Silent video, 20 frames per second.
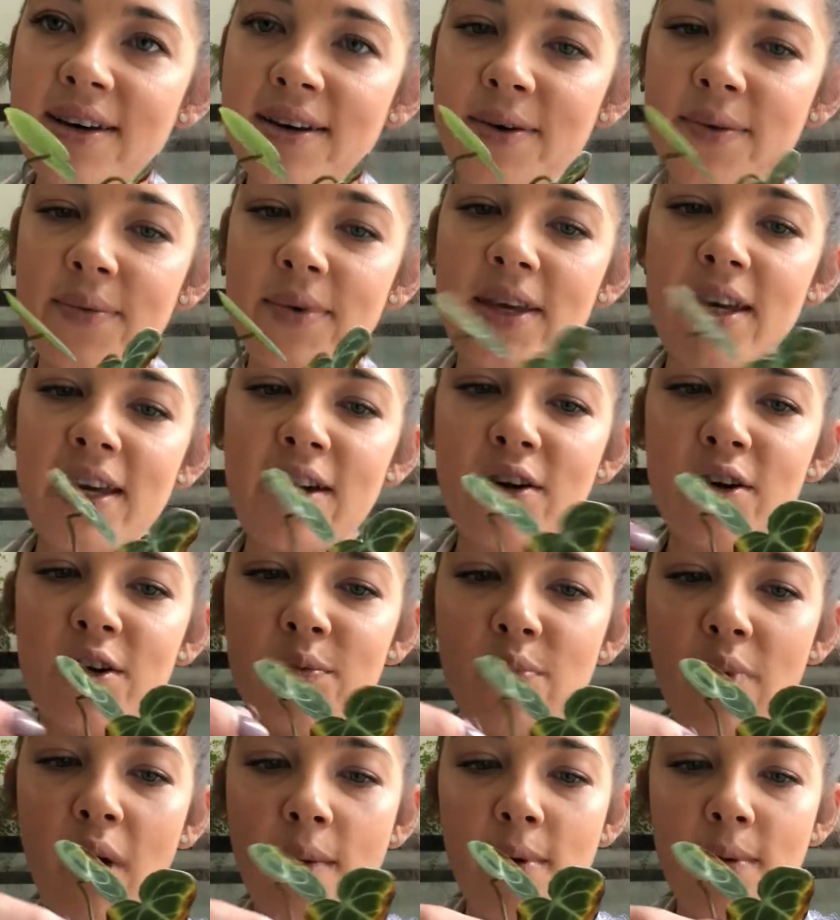He could
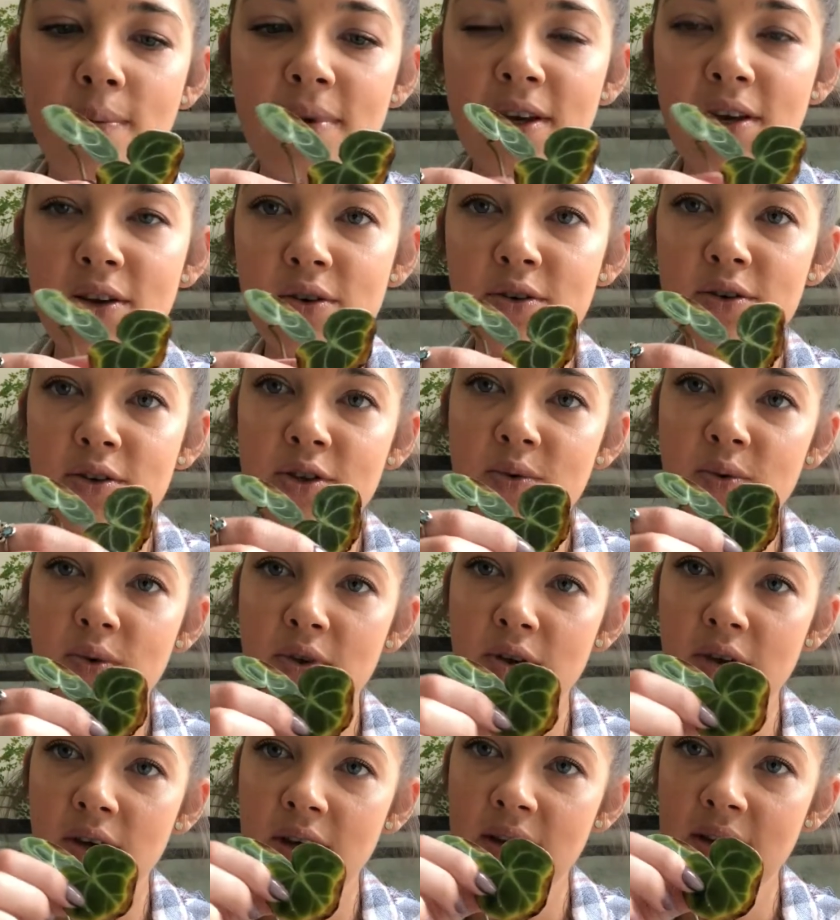probably use with
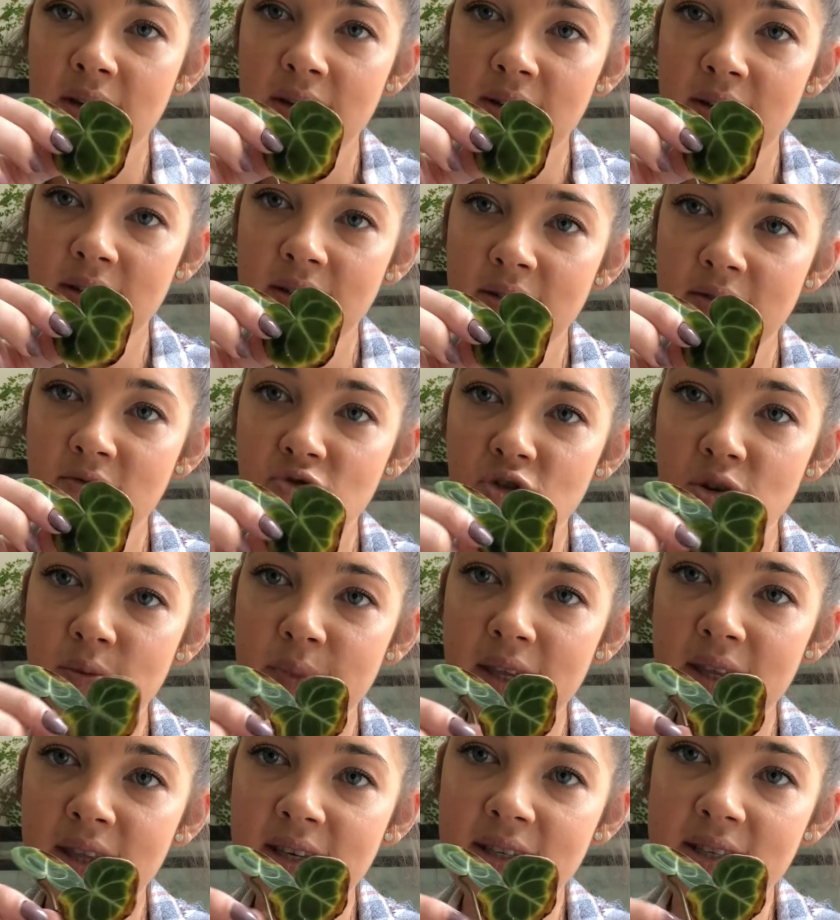the
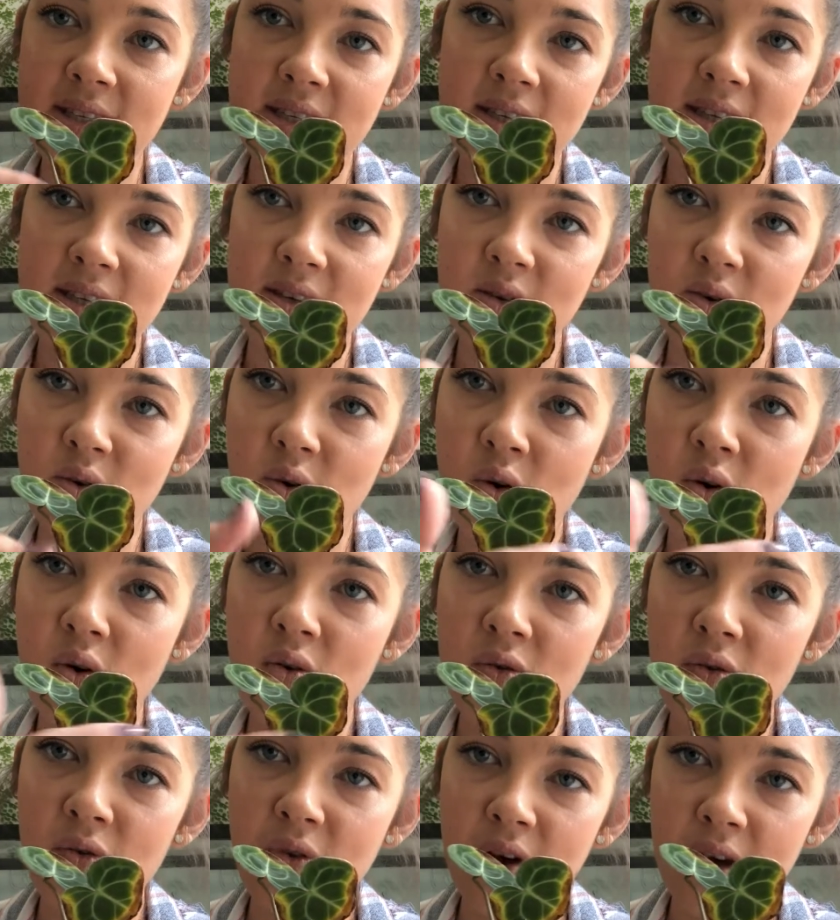trimming this
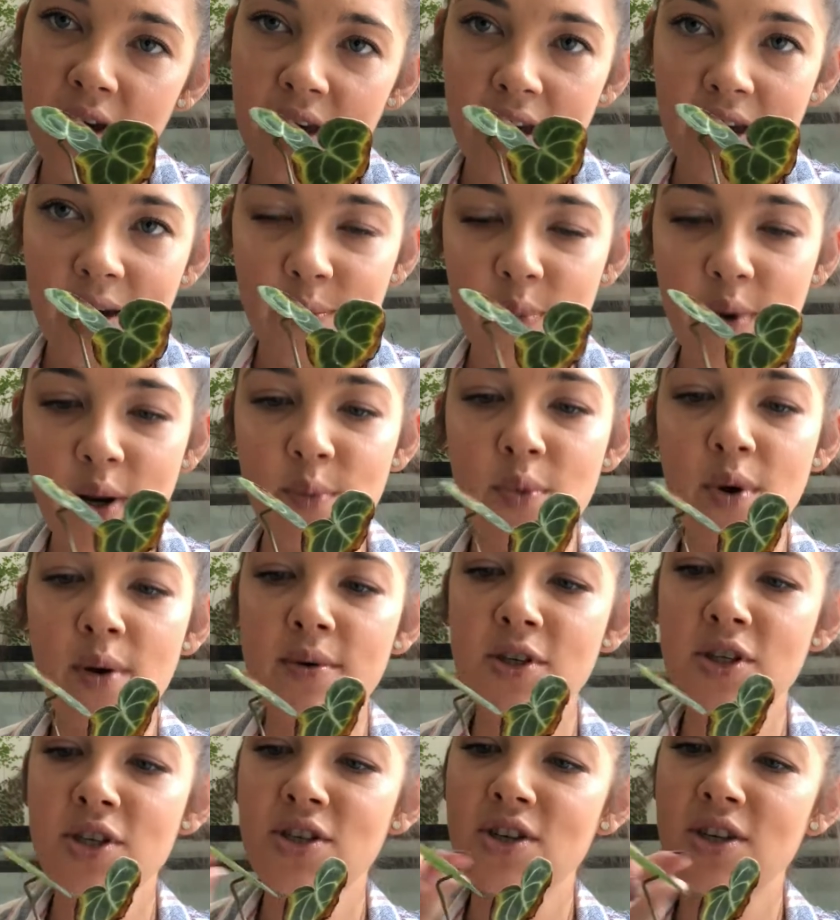off, but I'm probably
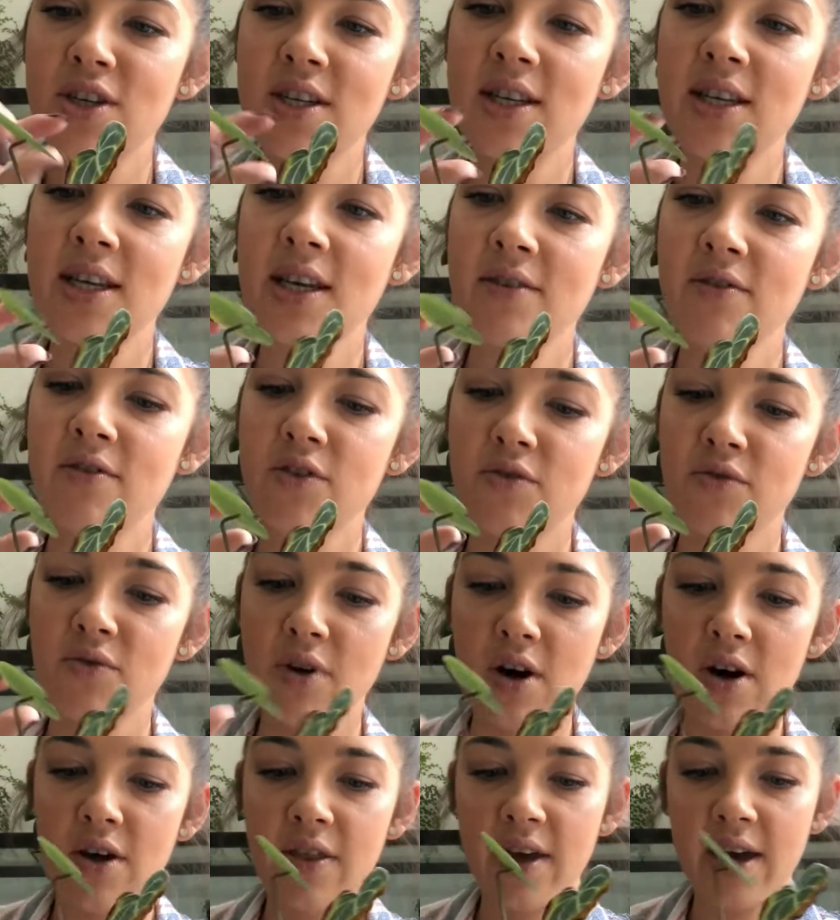just going to leave it
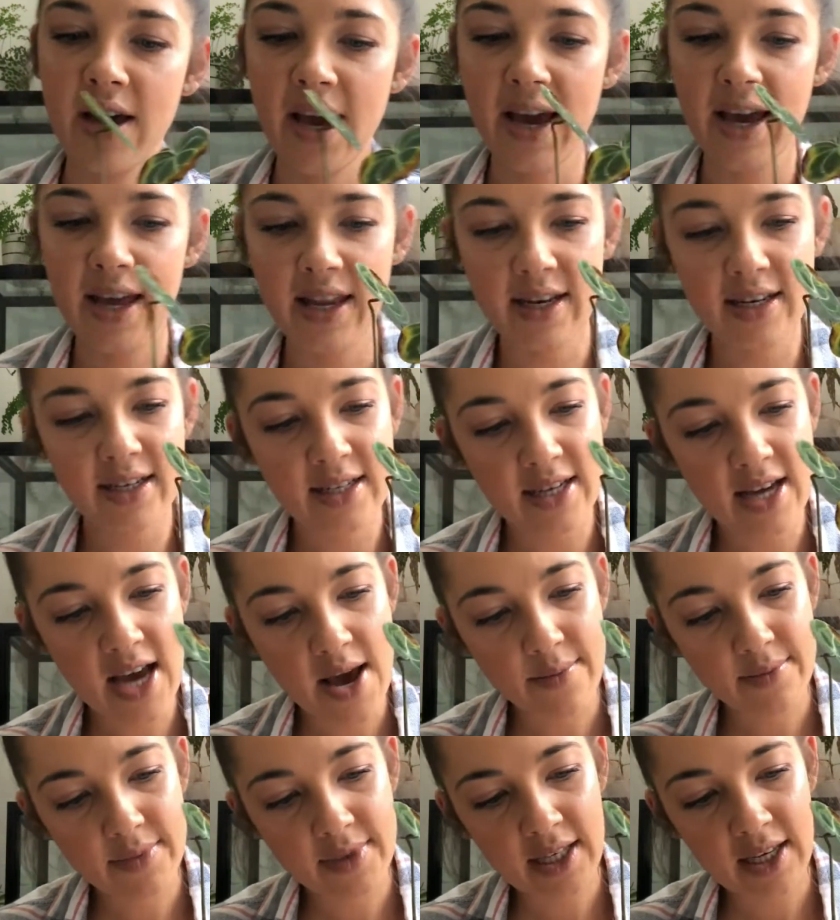rather
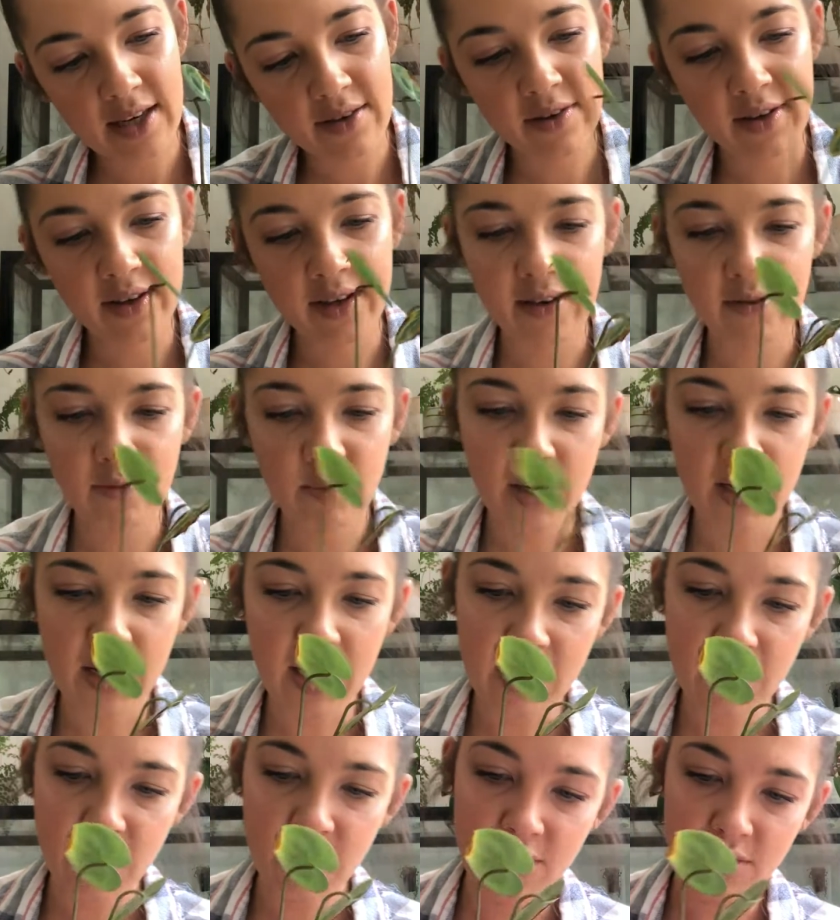and see if he'll give me a
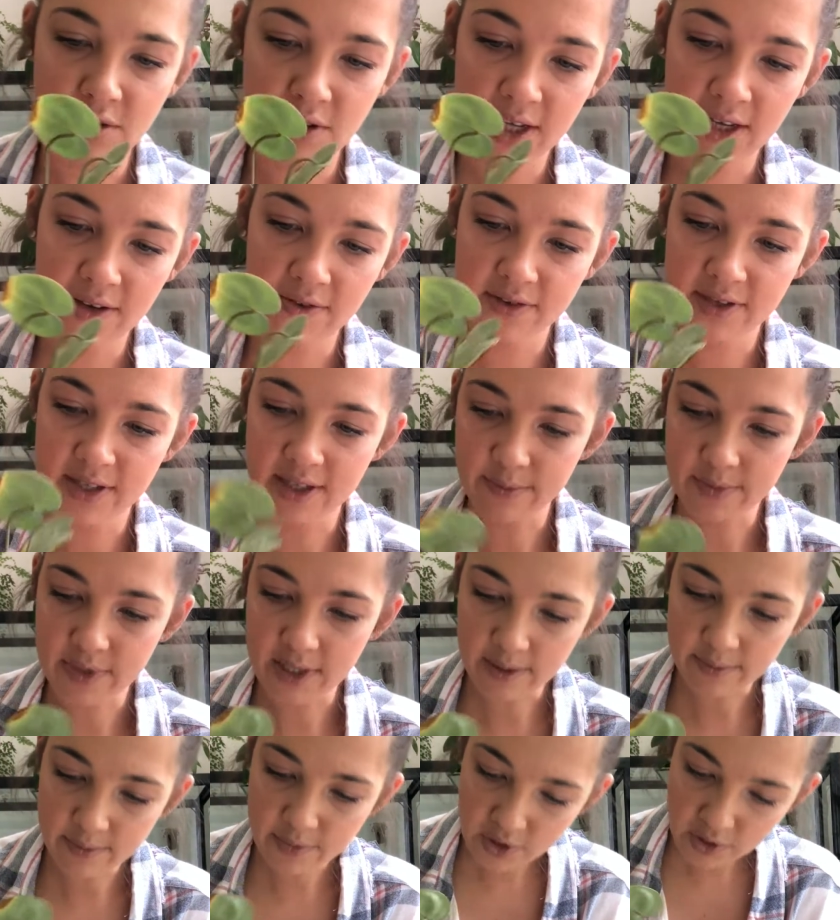nice new leaf
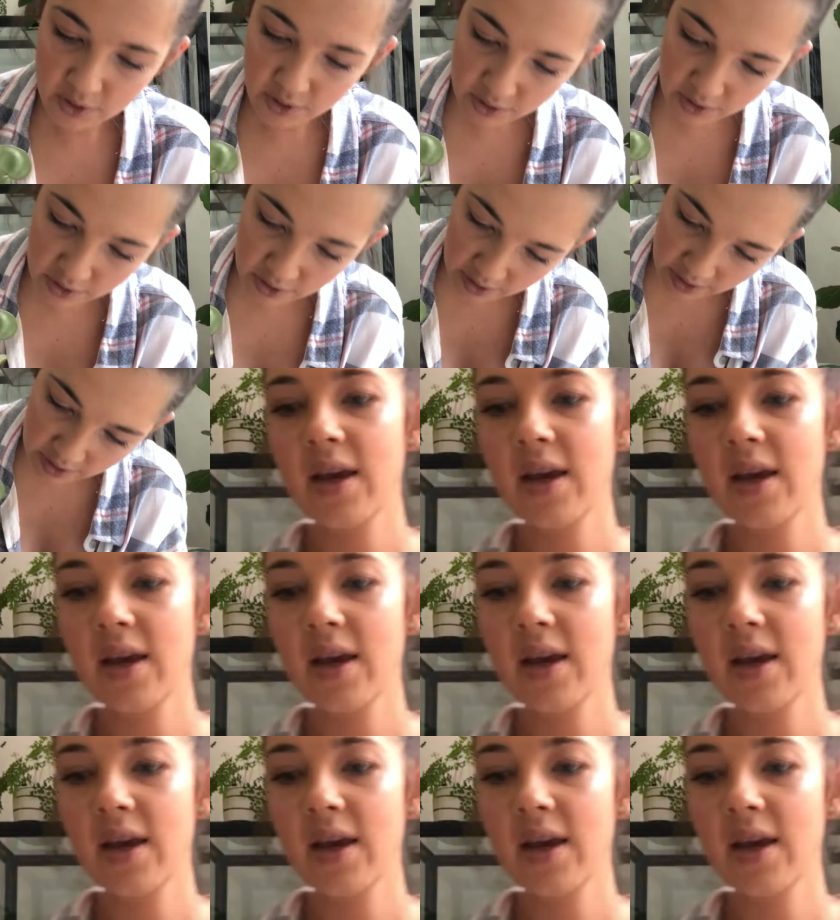sometime soon.